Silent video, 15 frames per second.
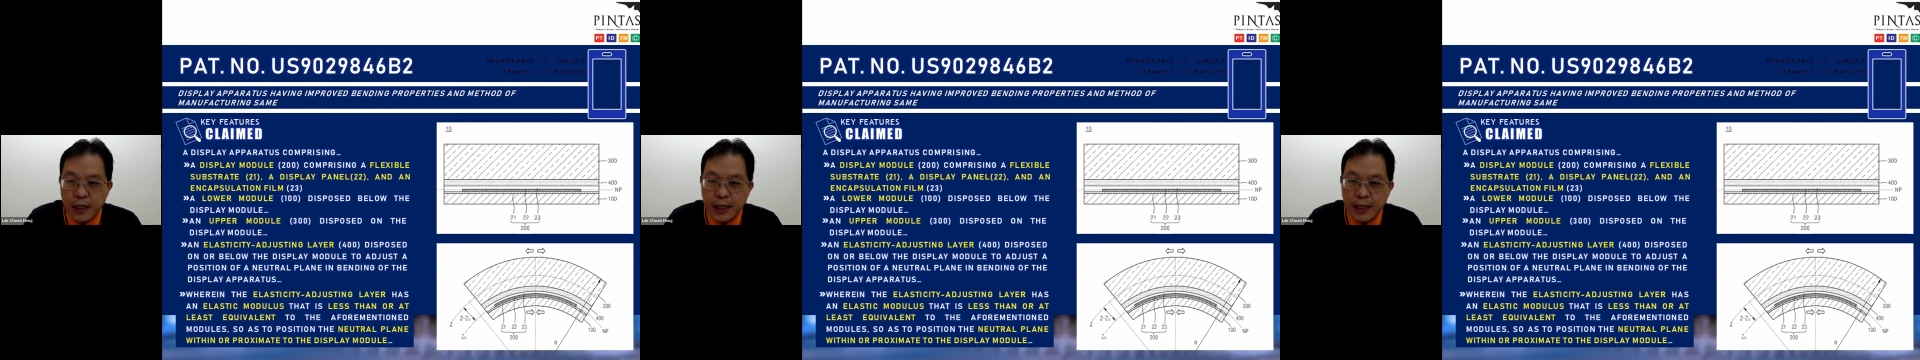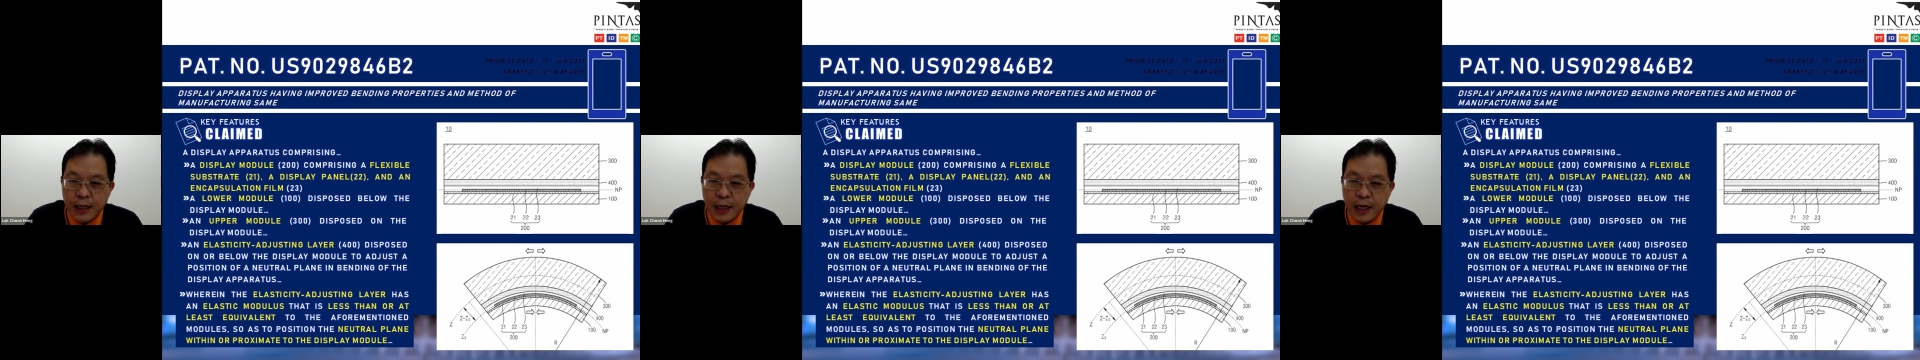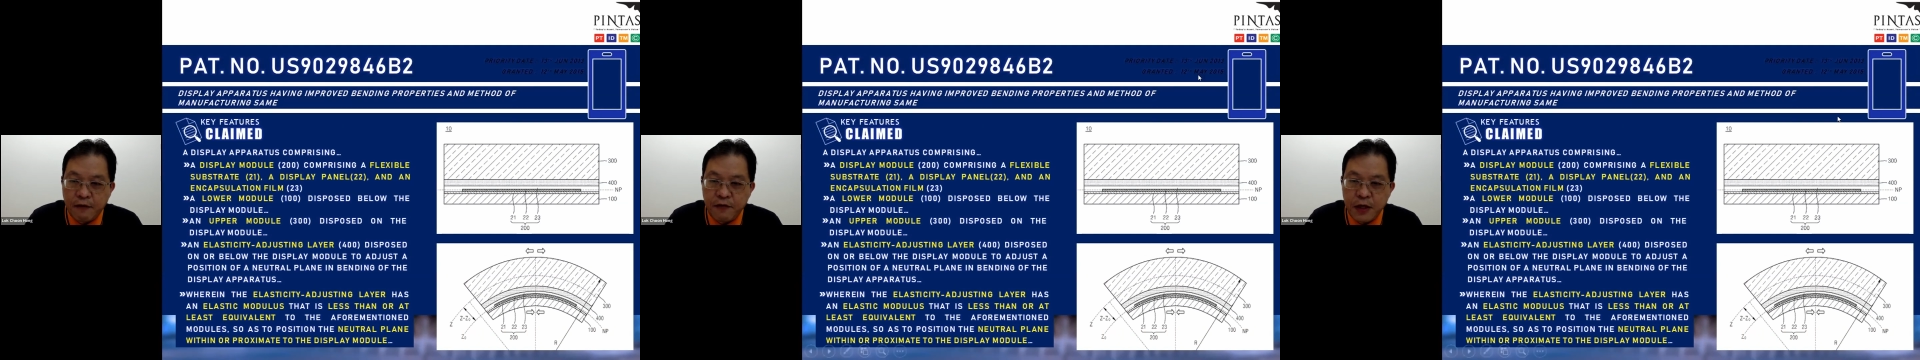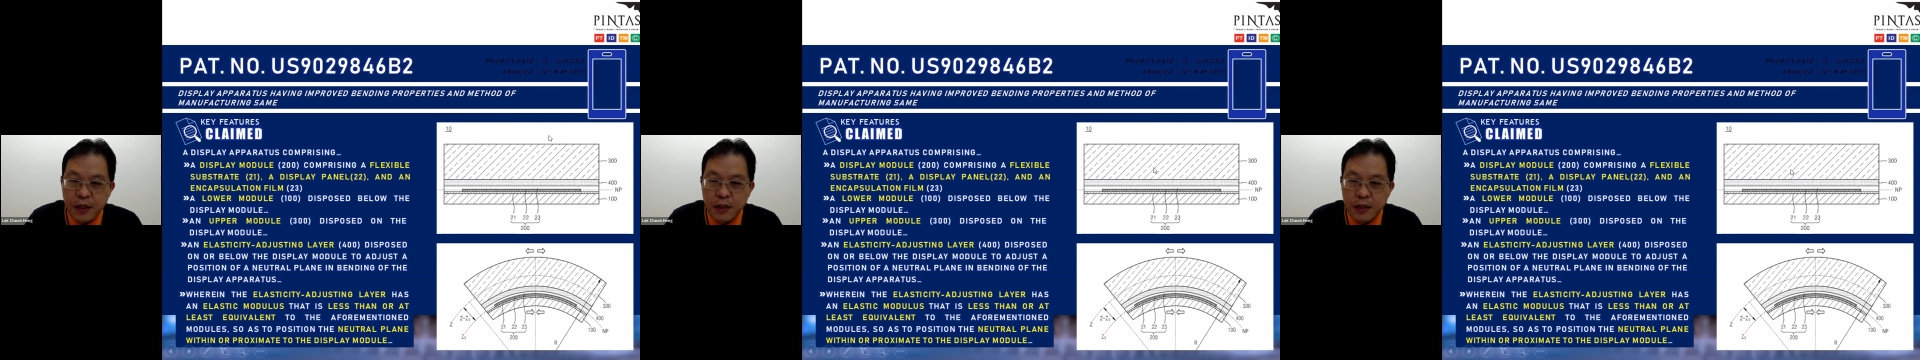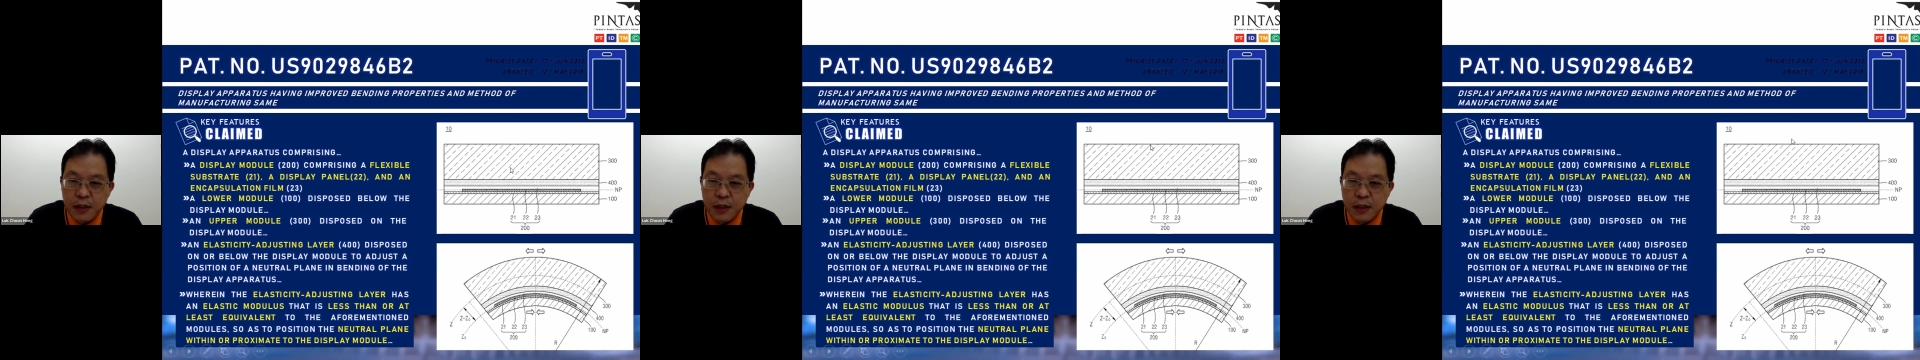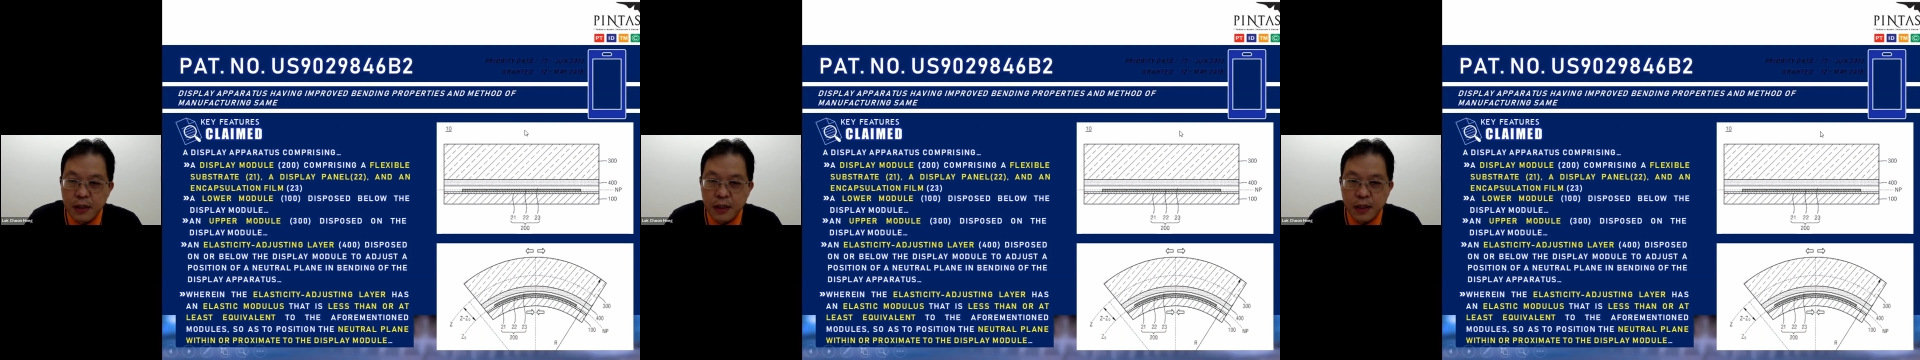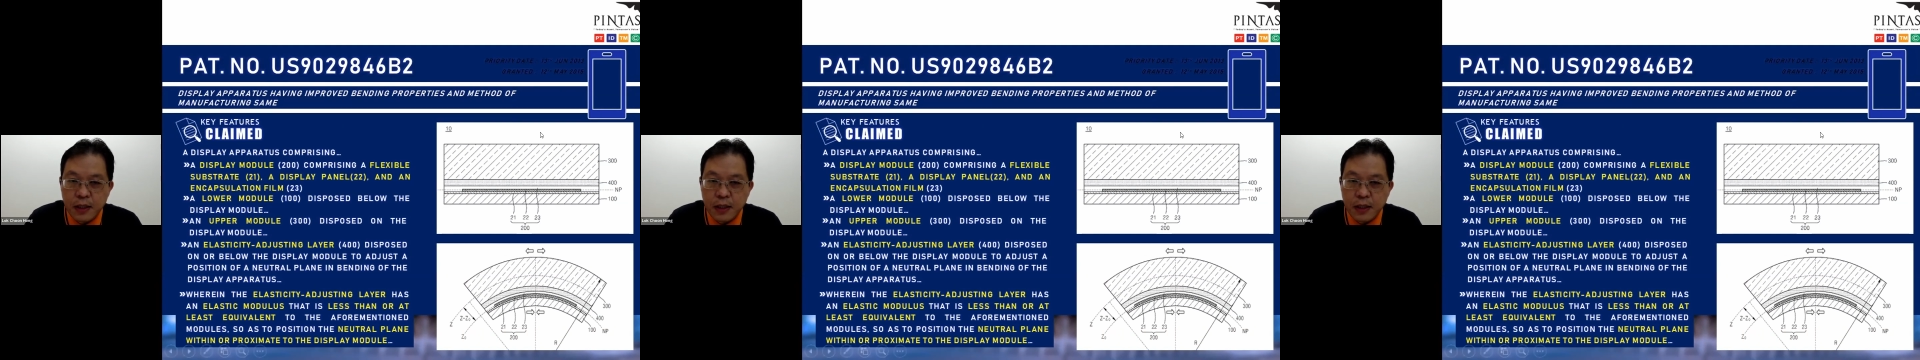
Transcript: having